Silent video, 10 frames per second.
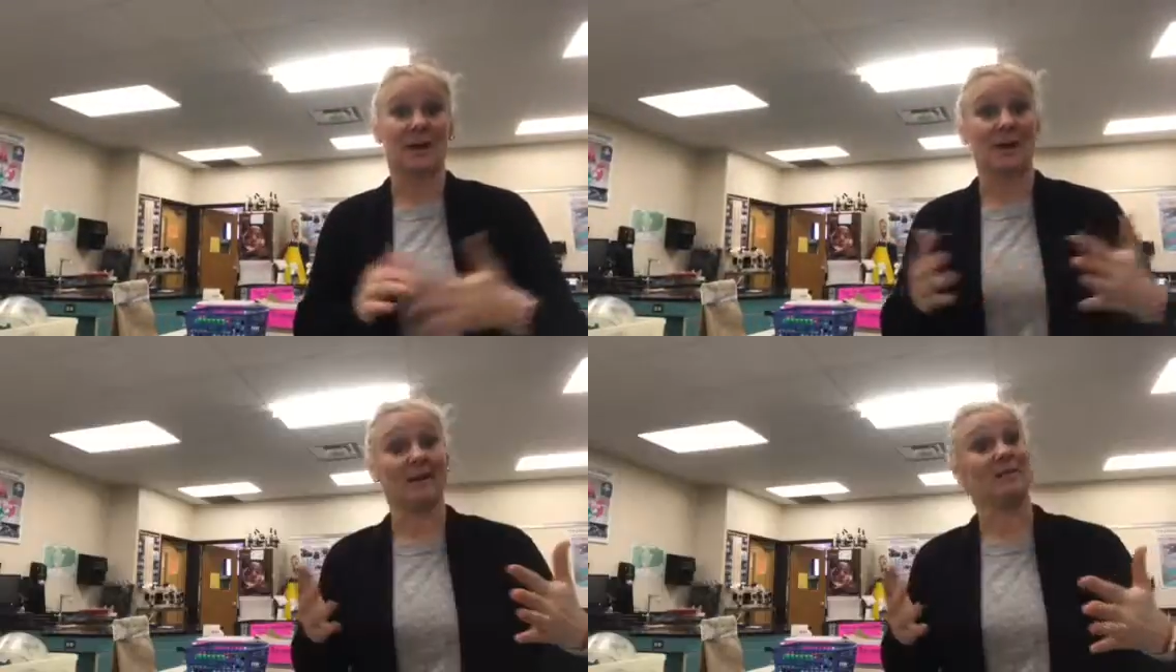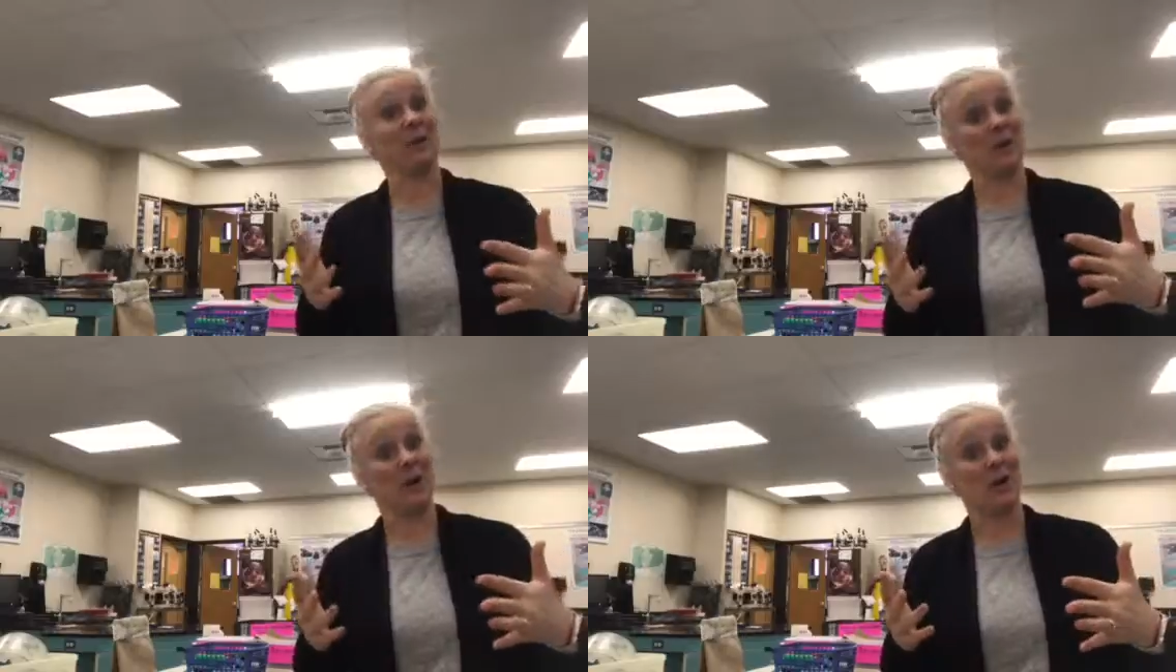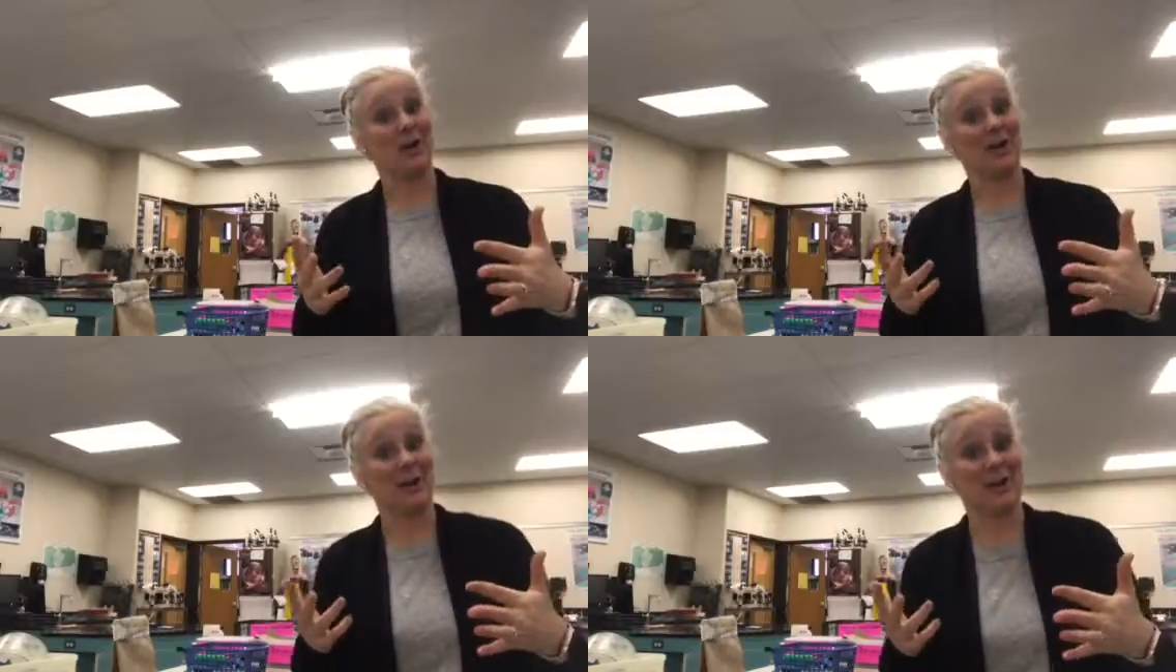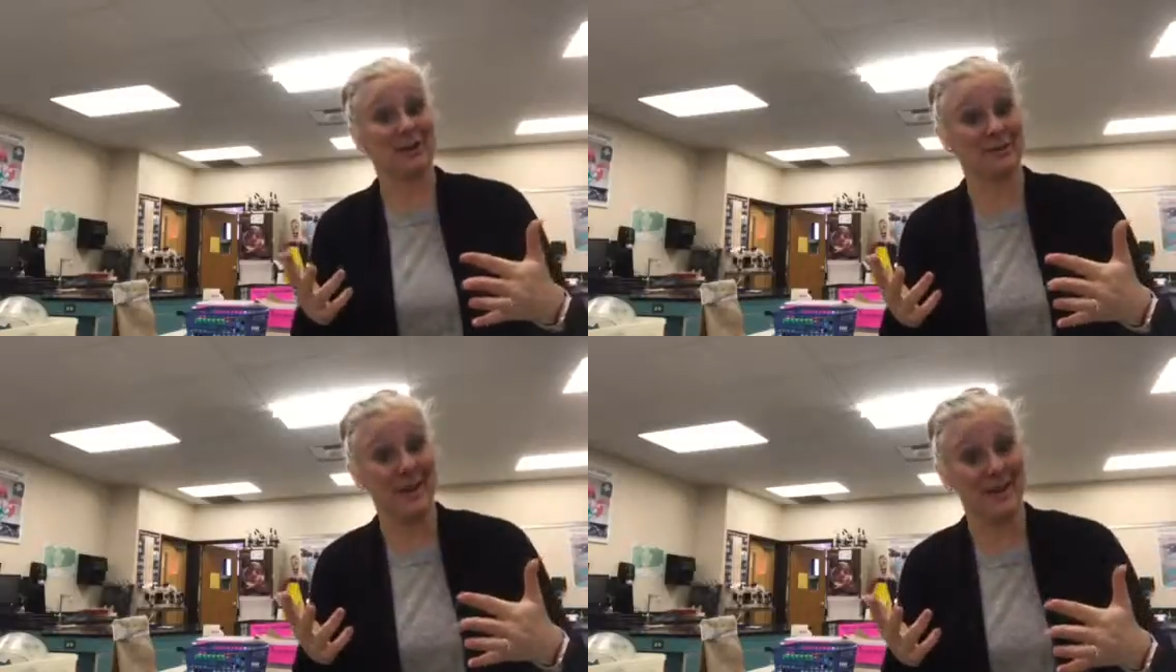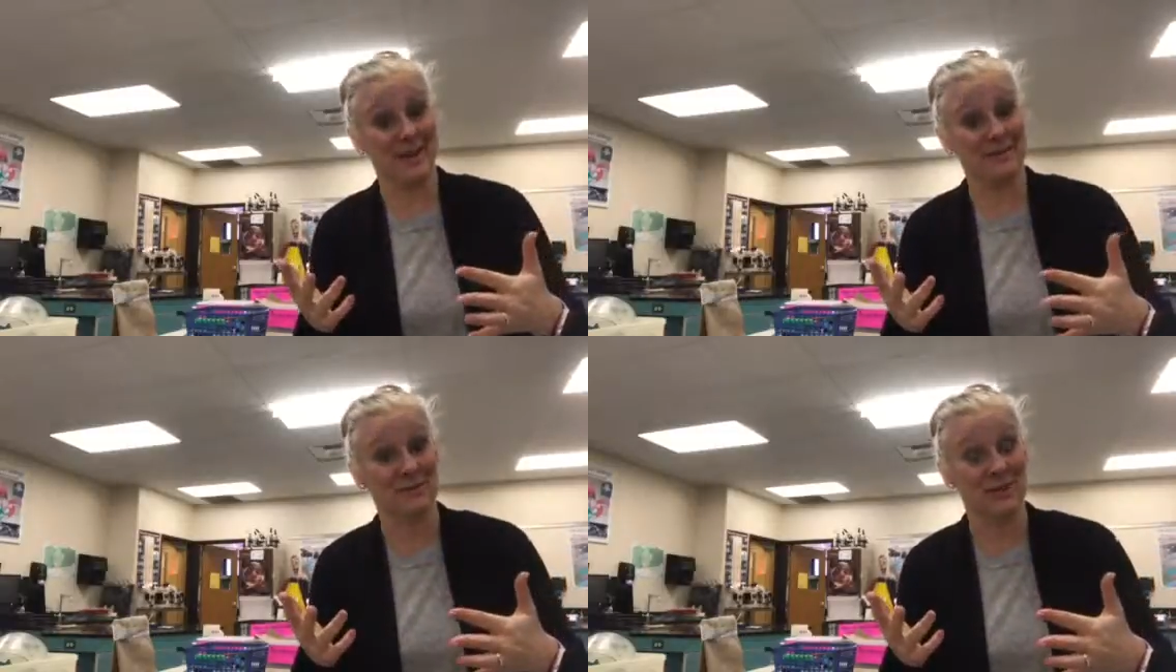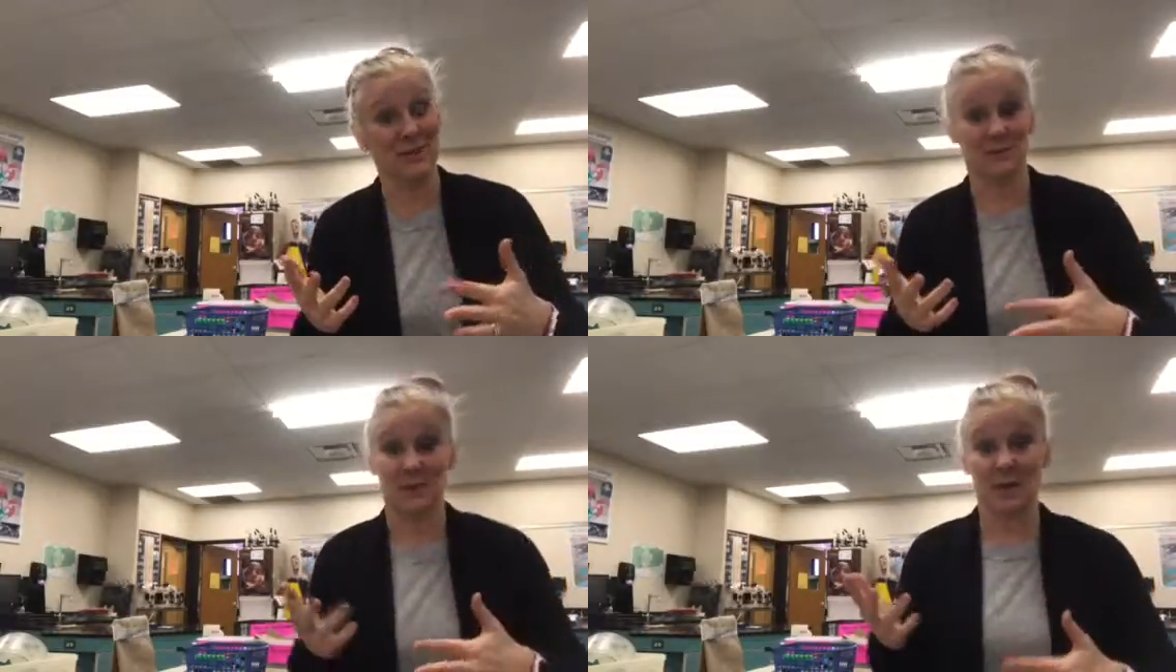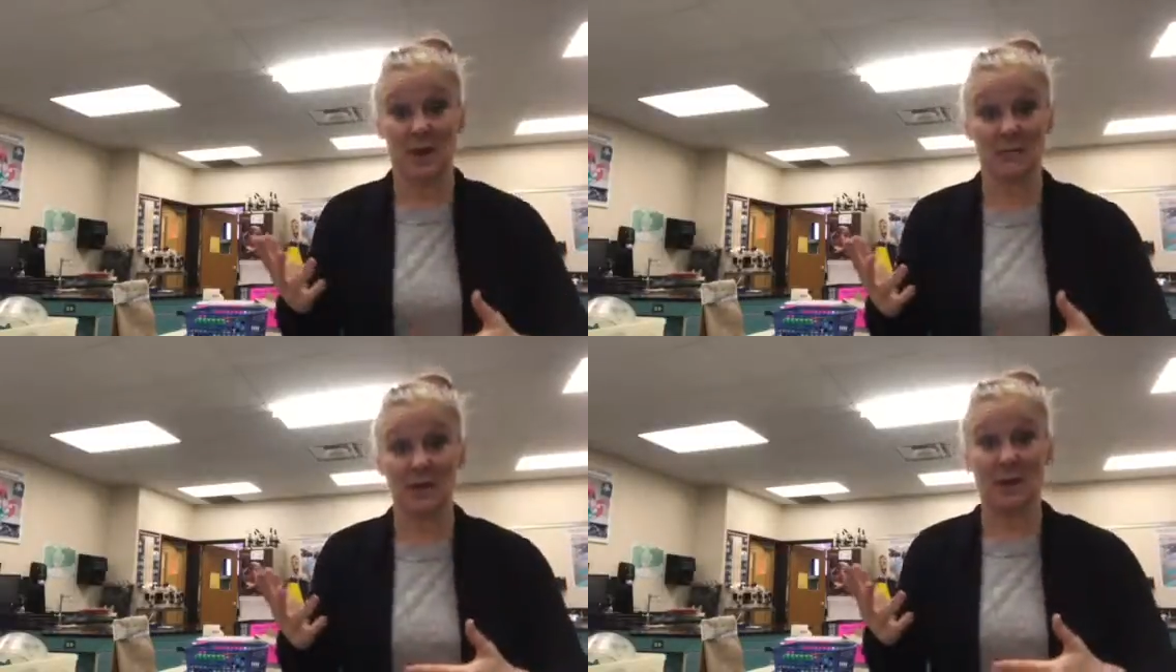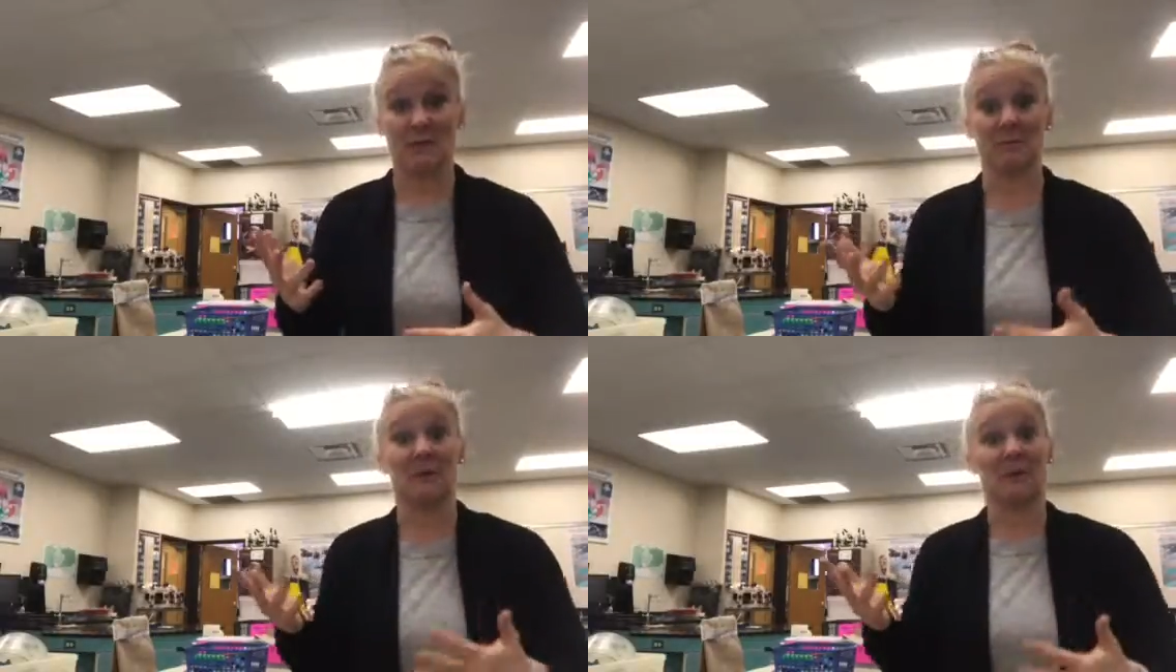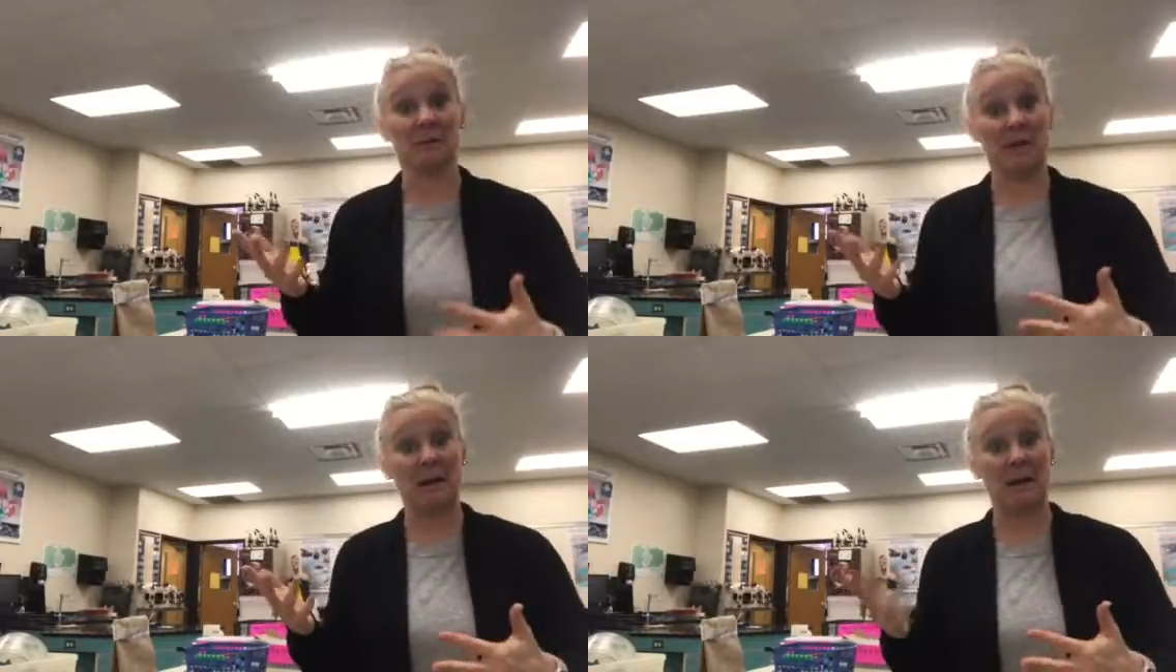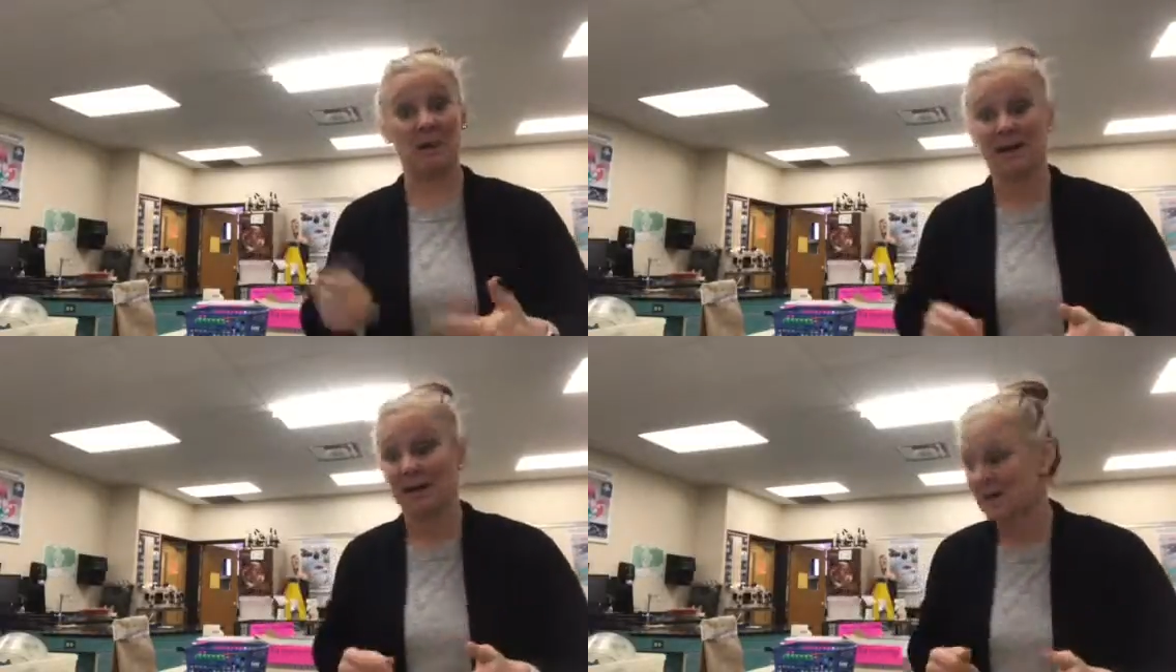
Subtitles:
and I got a phone call at the end of that last video, so it cut me off. Here we go.